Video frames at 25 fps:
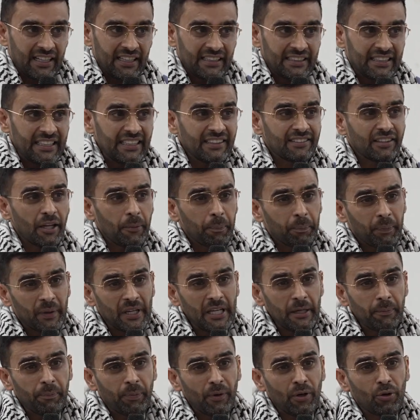These are
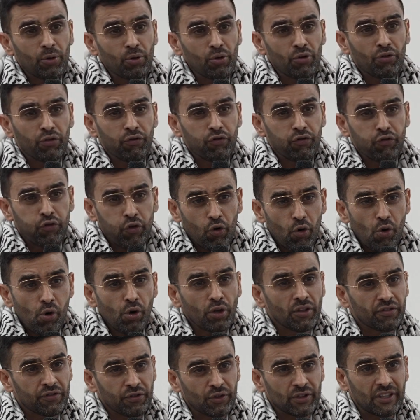people who
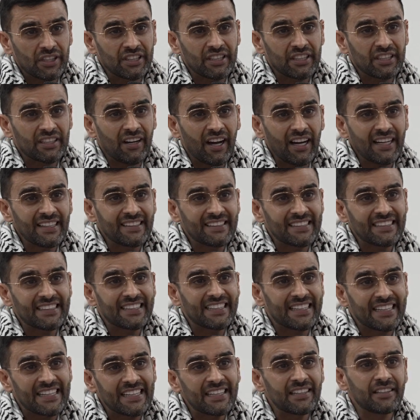fought for the United
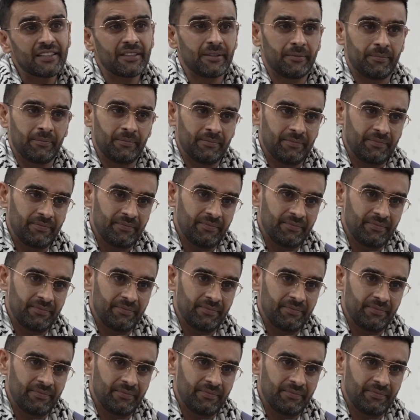Kingdom.